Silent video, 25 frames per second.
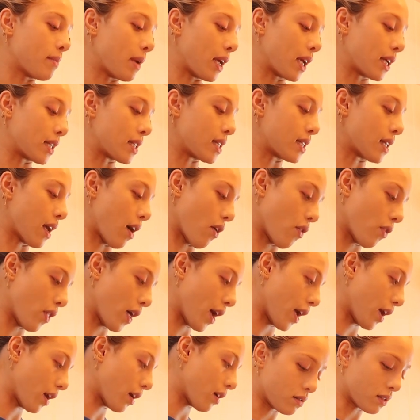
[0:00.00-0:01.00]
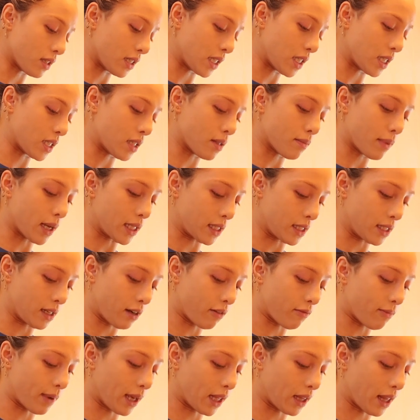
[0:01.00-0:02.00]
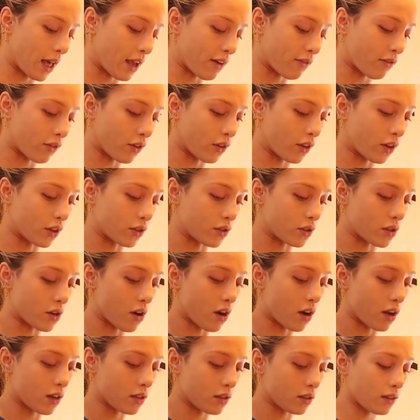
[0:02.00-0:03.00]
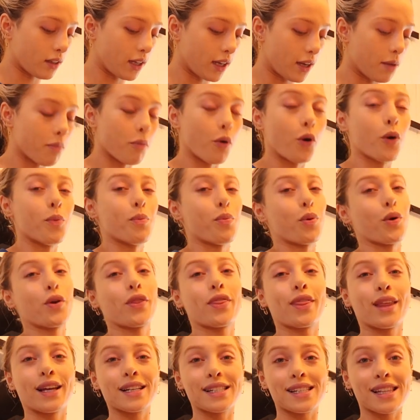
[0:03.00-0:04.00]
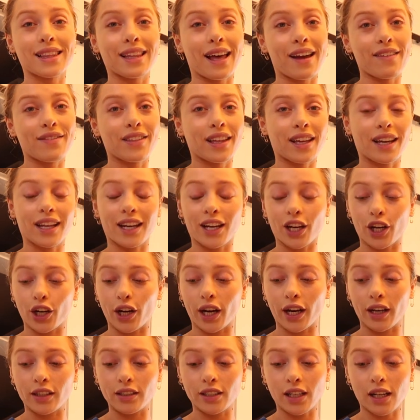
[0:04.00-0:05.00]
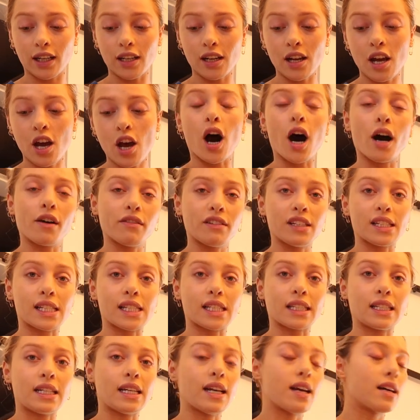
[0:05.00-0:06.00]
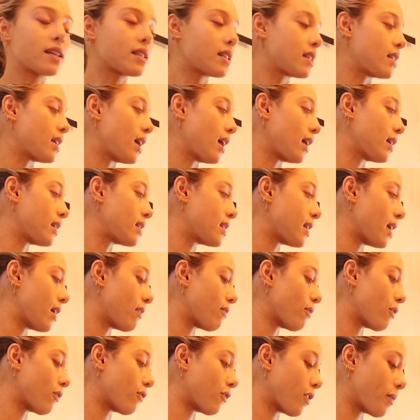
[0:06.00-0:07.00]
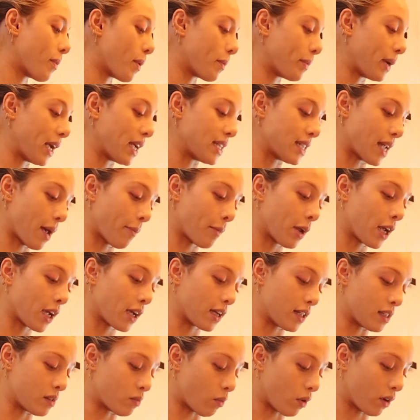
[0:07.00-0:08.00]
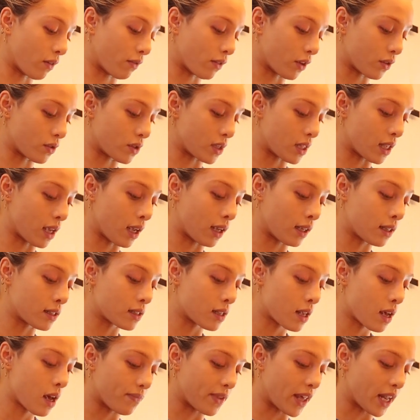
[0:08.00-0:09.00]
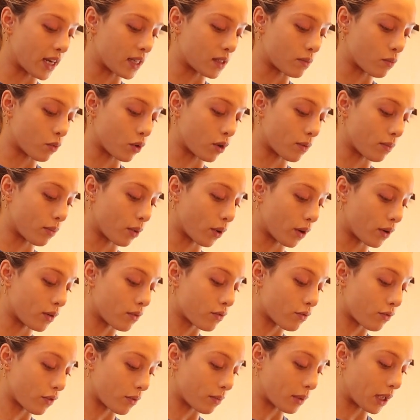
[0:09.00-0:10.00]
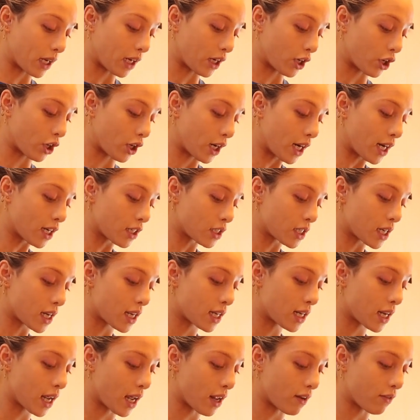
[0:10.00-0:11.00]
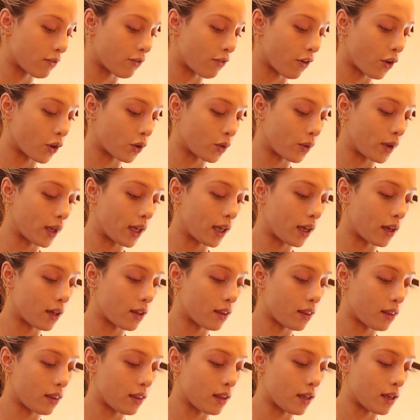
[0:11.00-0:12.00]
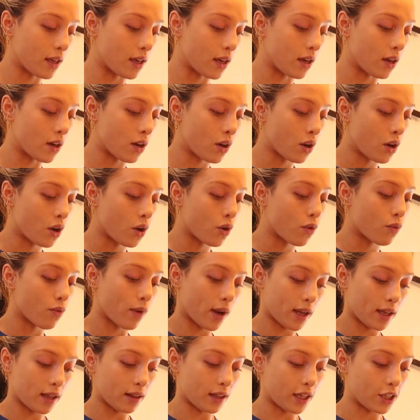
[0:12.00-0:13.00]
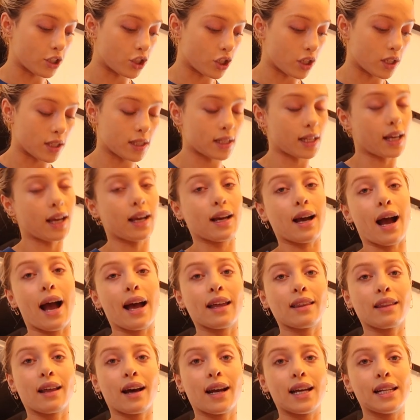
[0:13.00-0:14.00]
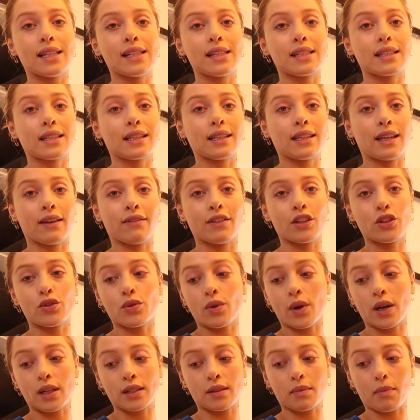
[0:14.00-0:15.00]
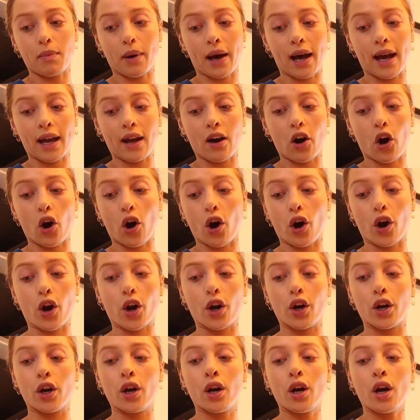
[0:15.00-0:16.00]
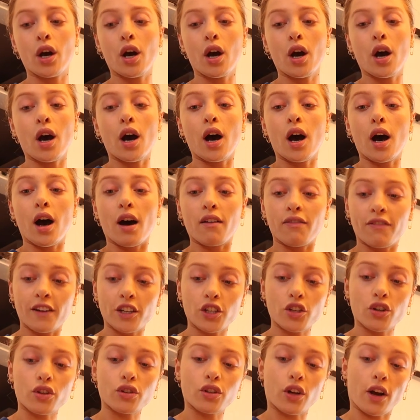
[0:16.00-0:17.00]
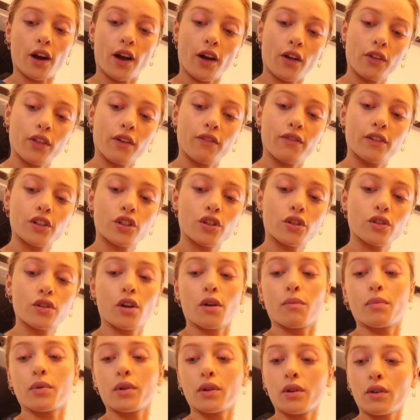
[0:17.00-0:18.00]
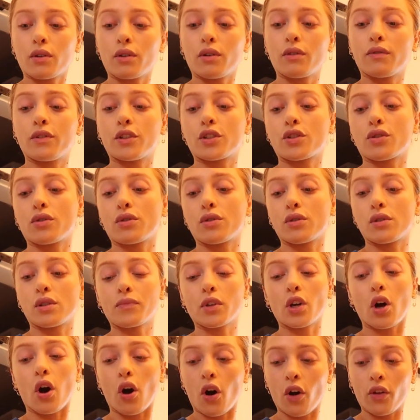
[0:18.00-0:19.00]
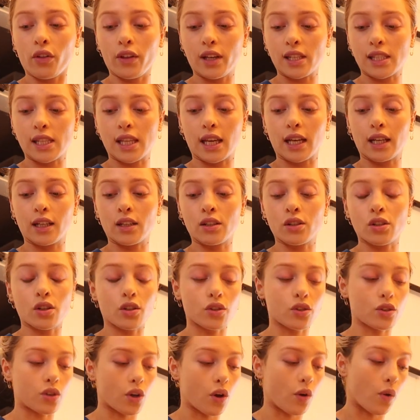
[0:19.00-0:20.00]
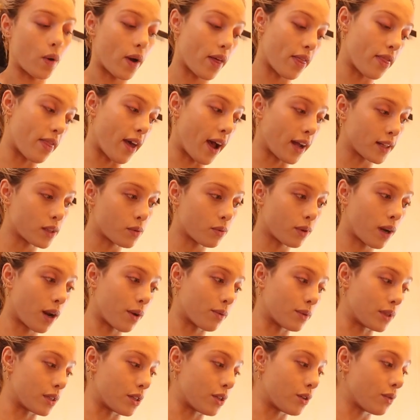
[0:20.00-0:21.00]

to make it sound like this is the best day of my life or there's not like more important things in life than getting your hair done. Obviously staying safe from a pandemic is one of those things that is more important from getting your hair done and following the regulations and guidelines given to us by our officials, our health officials, our political officials, all these things. So that's what I was